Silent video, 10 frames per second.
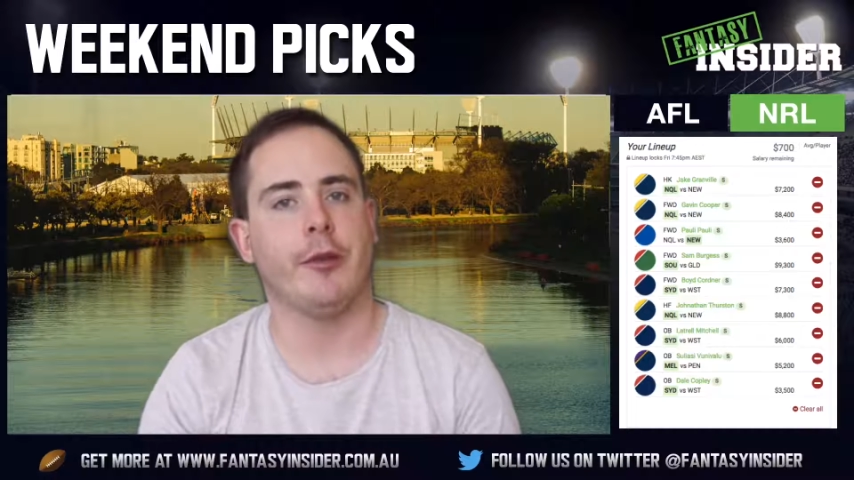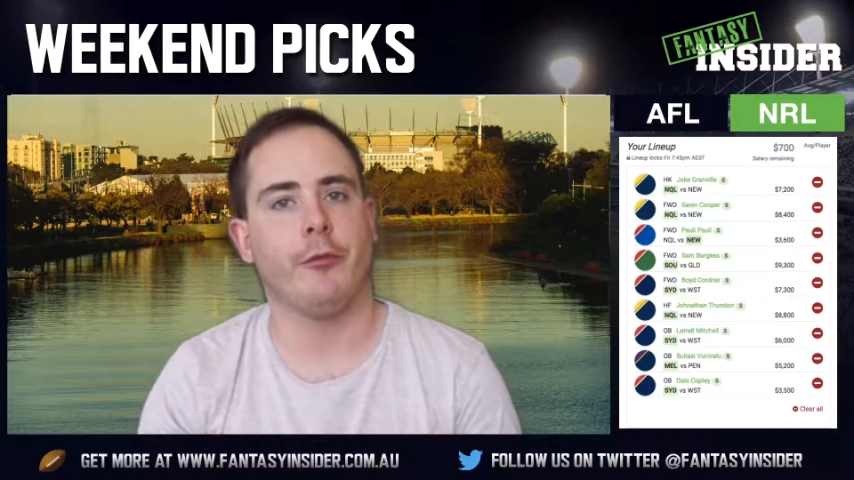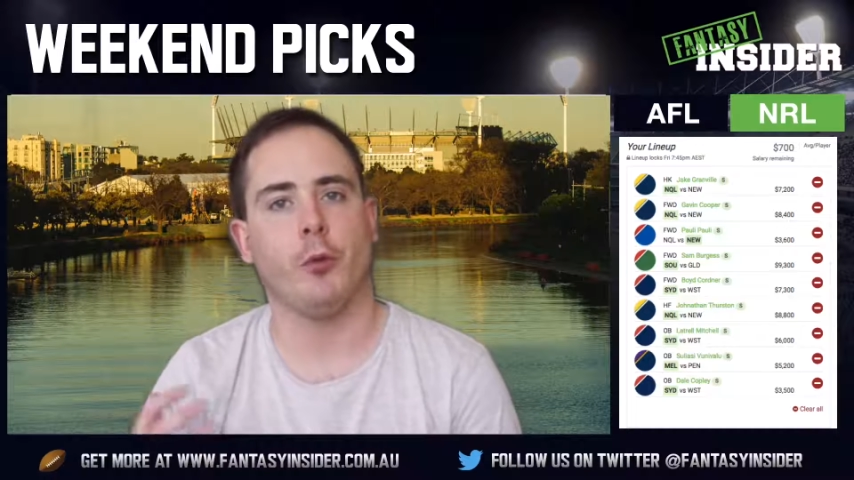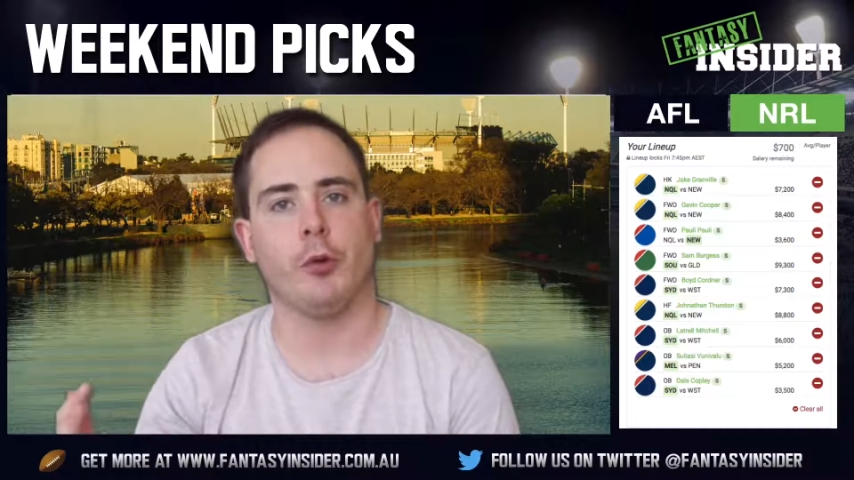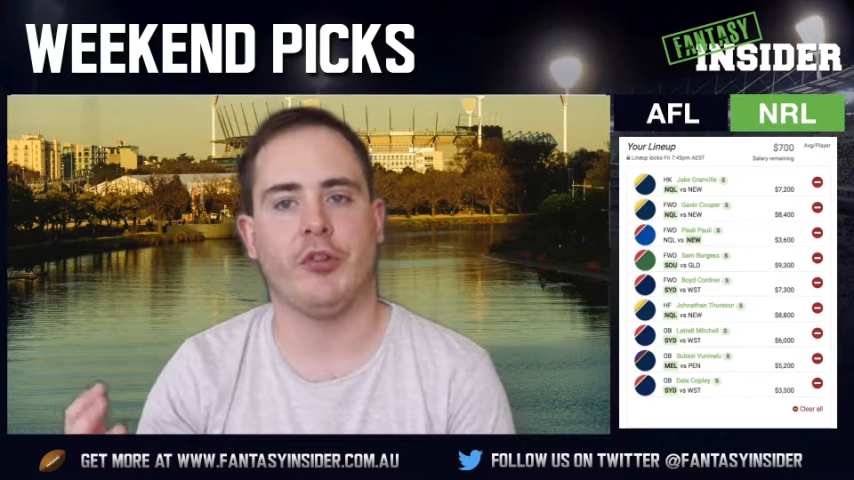
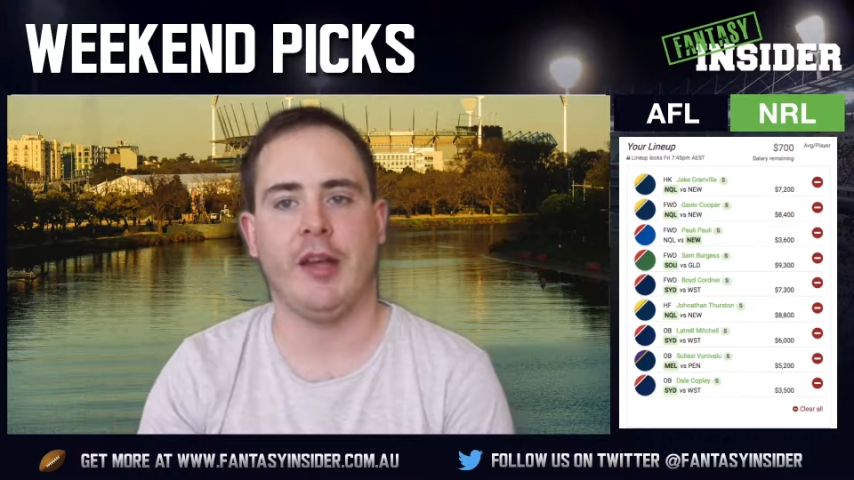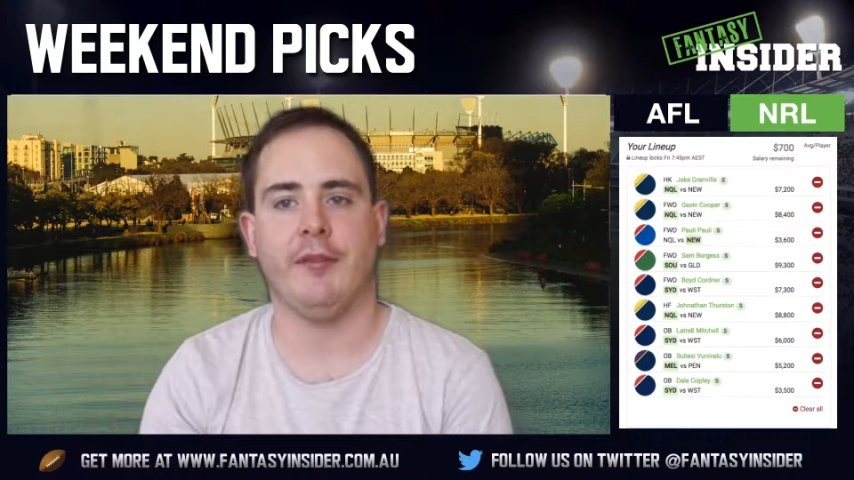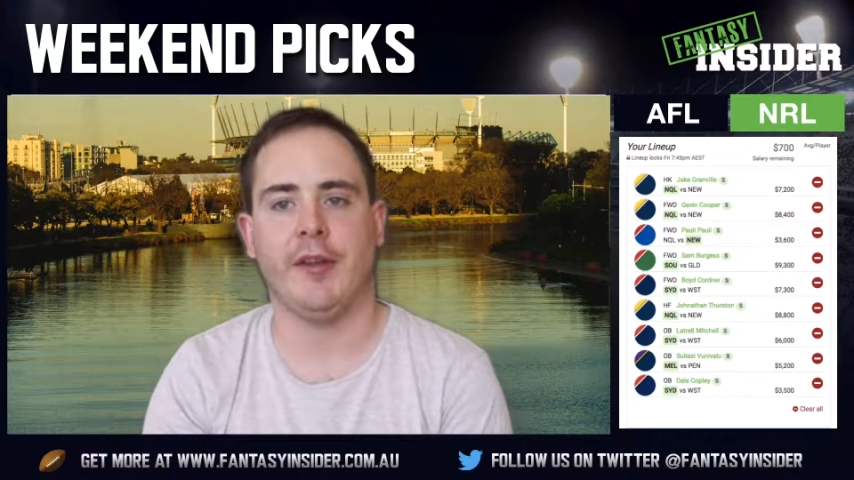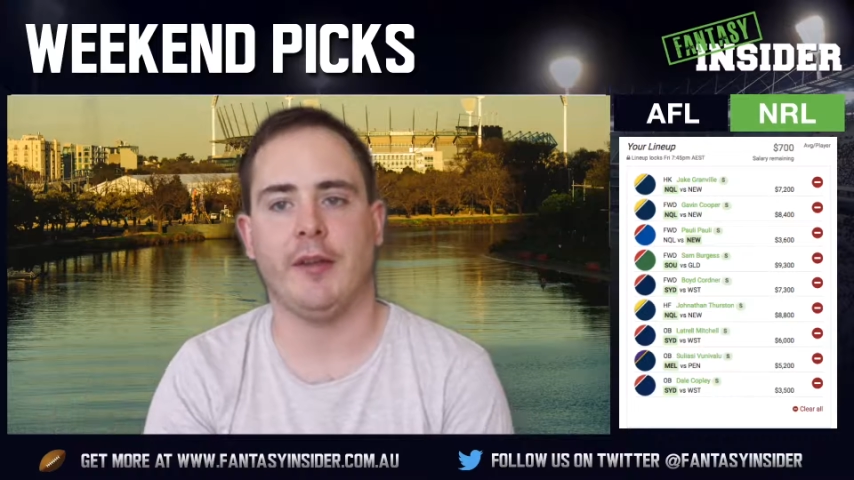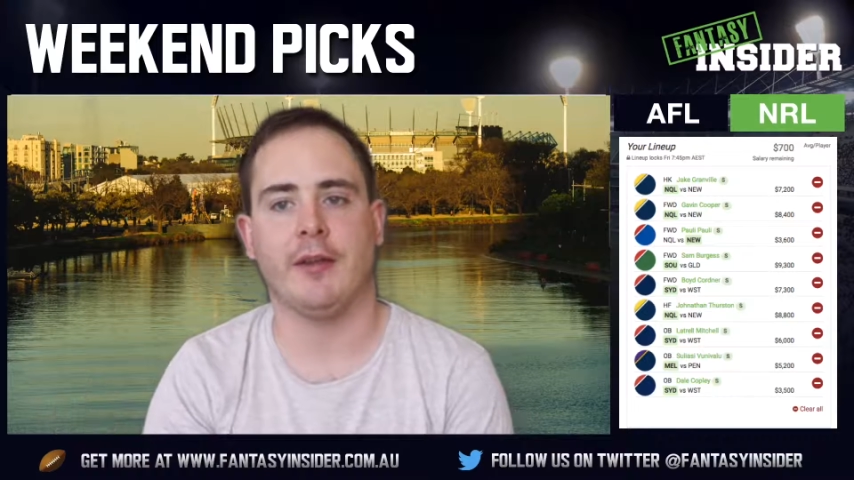forwards
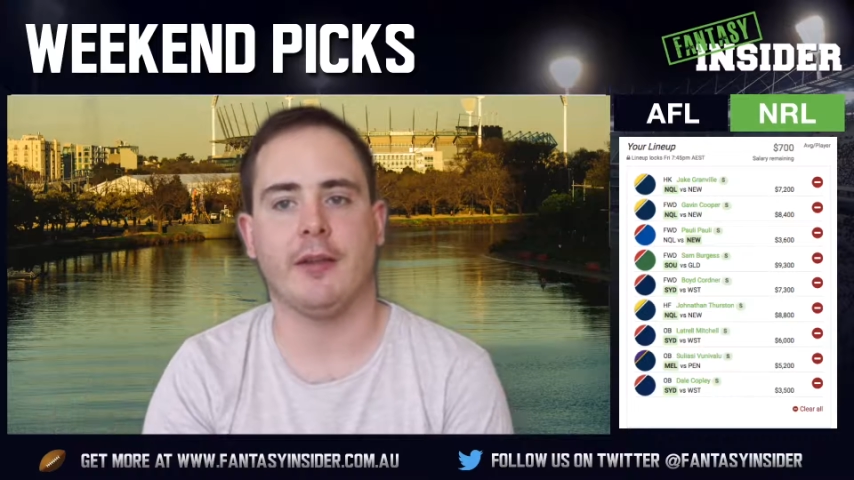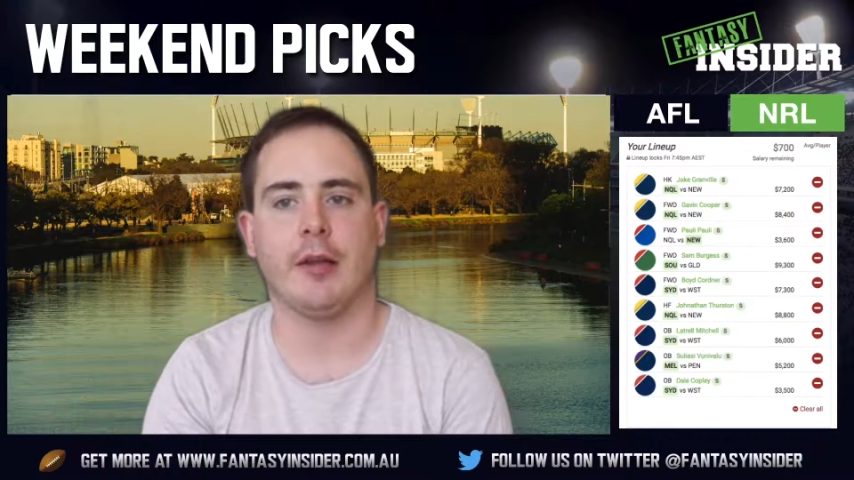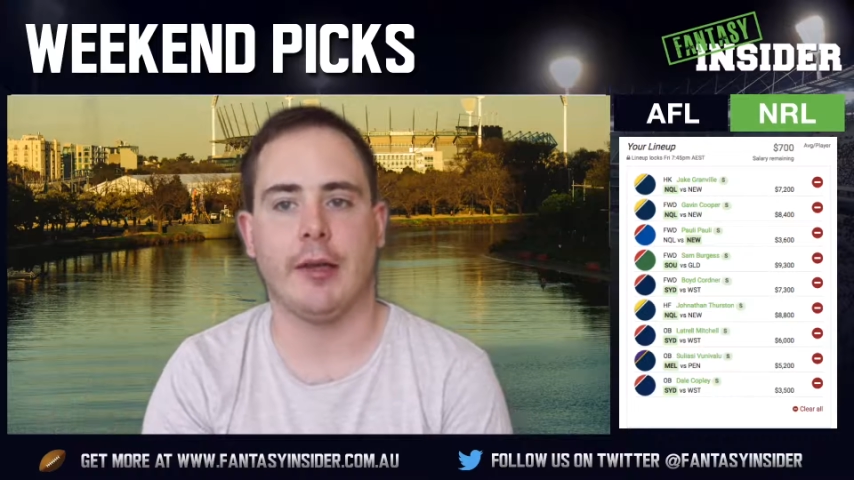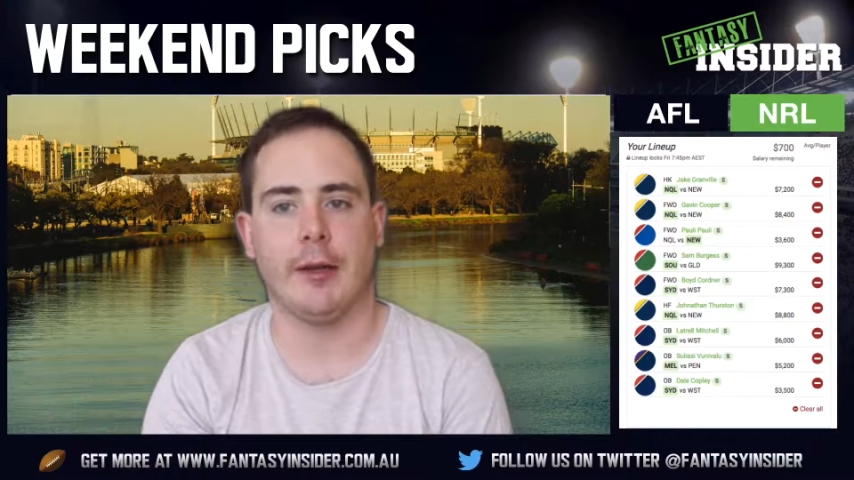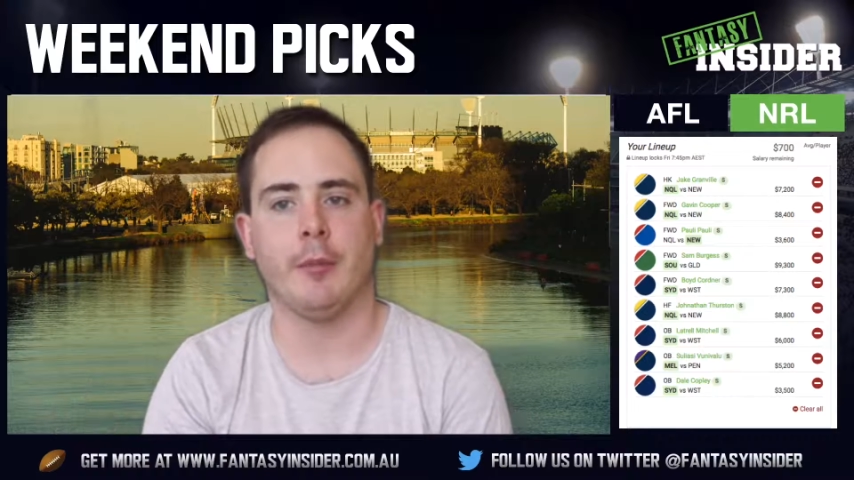heavy in this
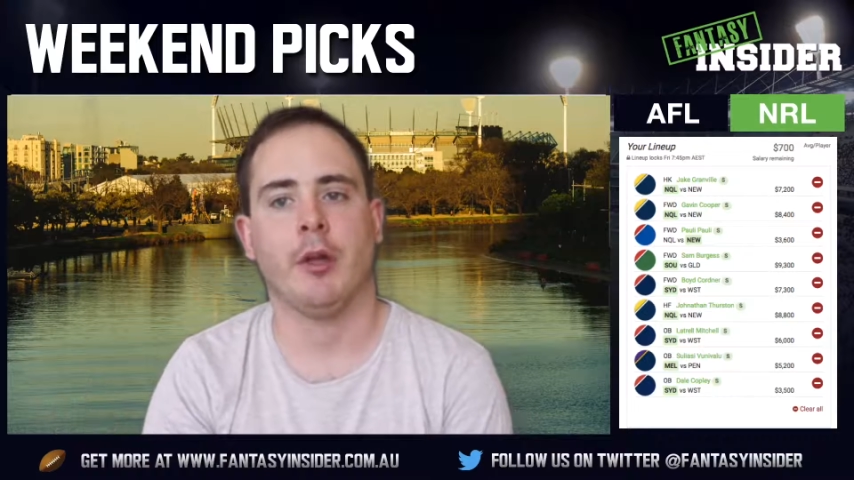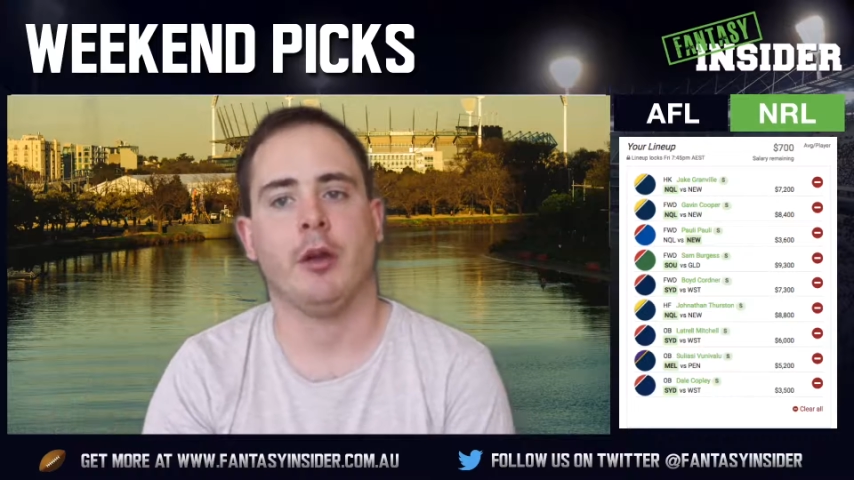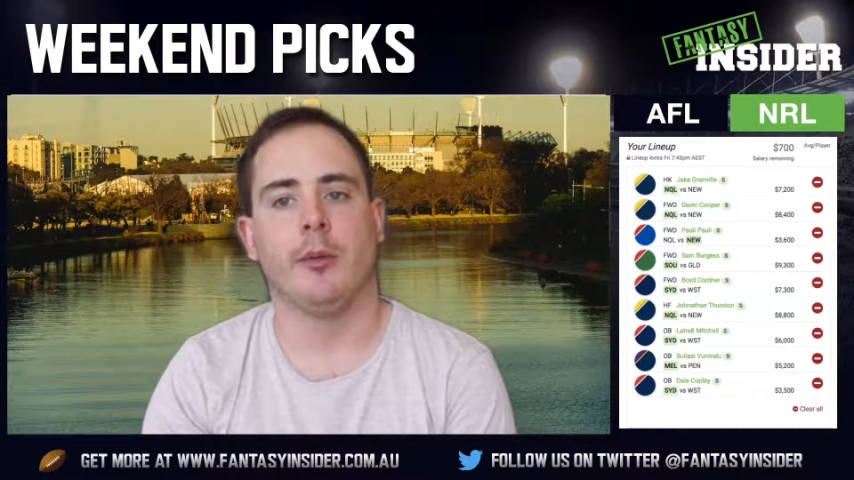lineup.